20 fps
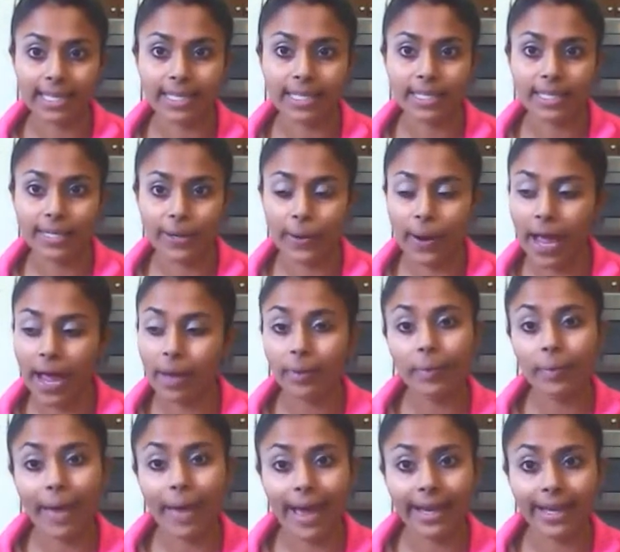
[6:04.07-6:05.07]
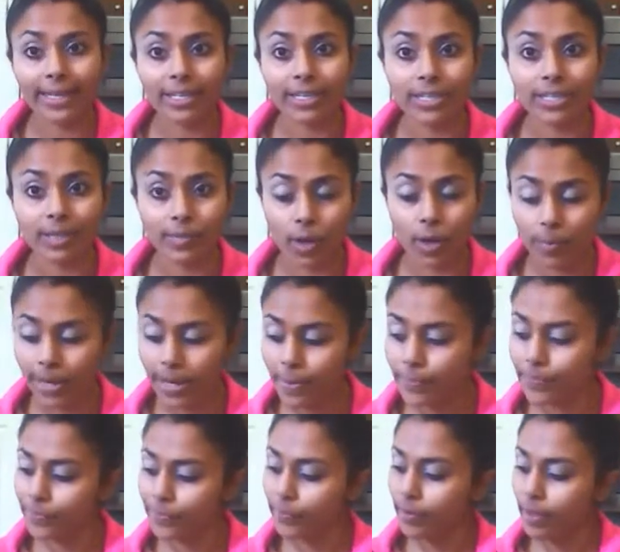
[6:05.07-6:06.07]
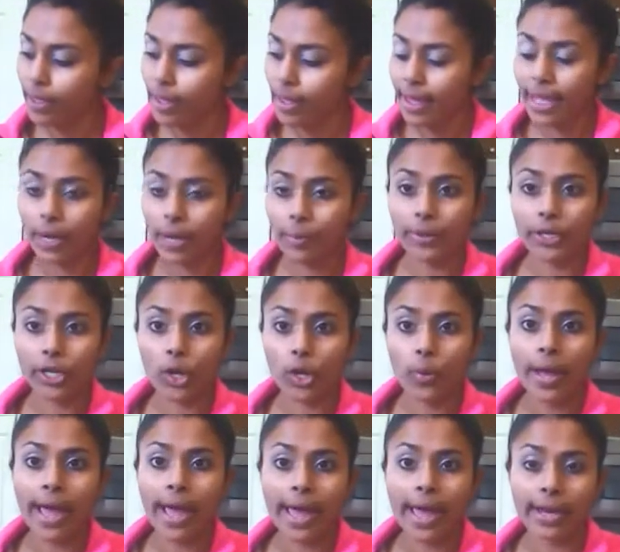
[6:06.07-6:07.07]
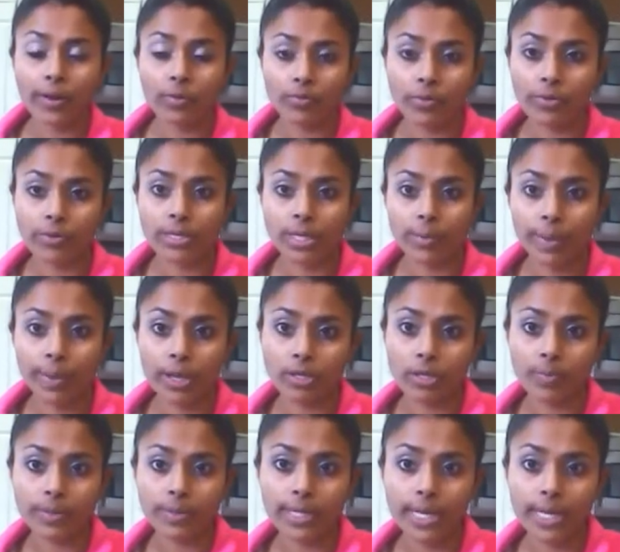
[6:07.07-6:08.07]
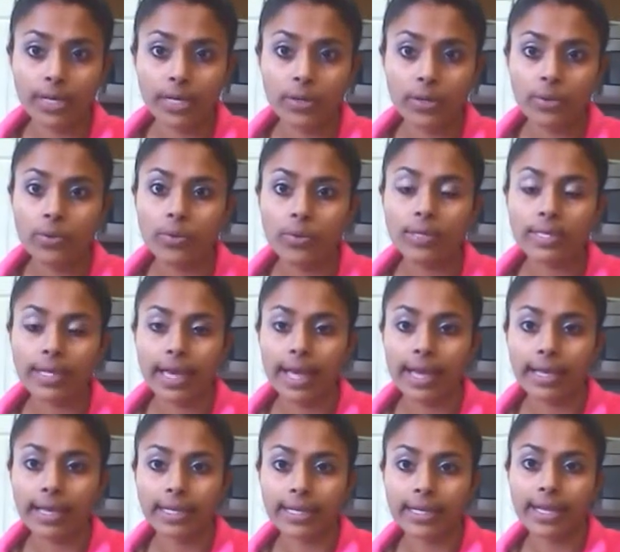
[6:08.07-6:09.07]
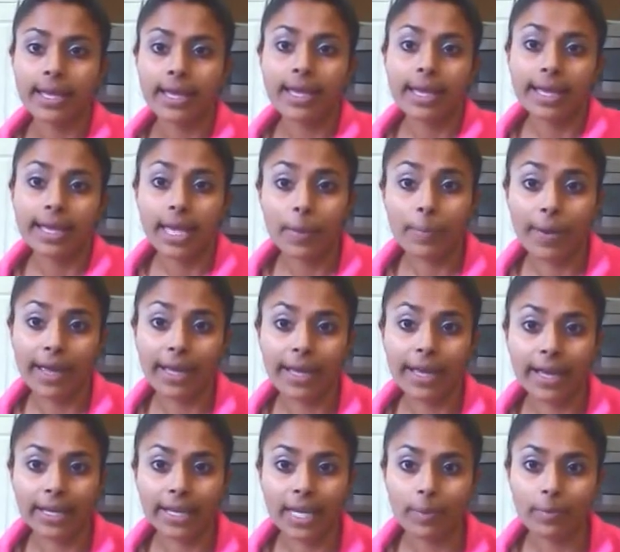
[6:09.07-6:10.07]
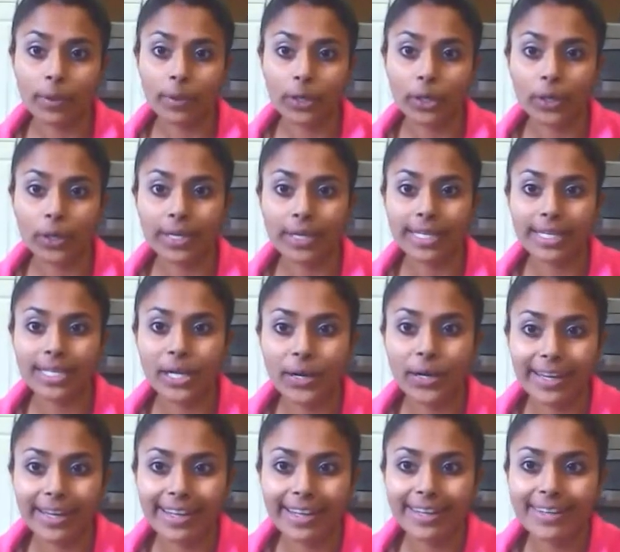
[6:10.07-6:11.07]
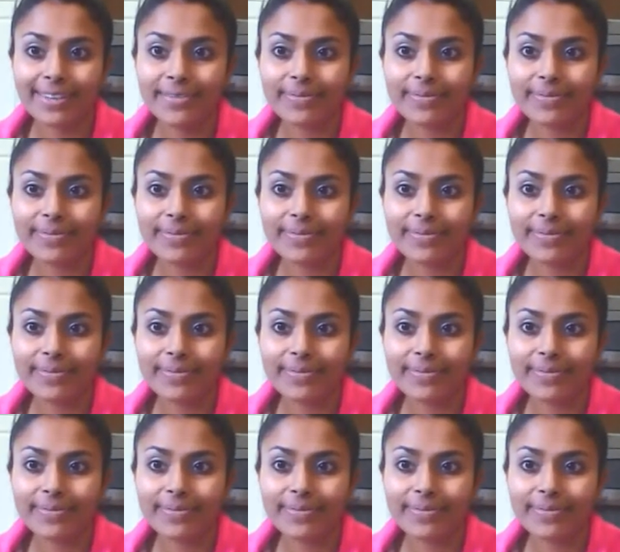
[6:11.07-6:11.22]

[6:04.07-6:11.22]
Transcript: So I'll be back in just a moment, and I'm going to go ahead and roast up my sweet potatoes and get my keema curry started.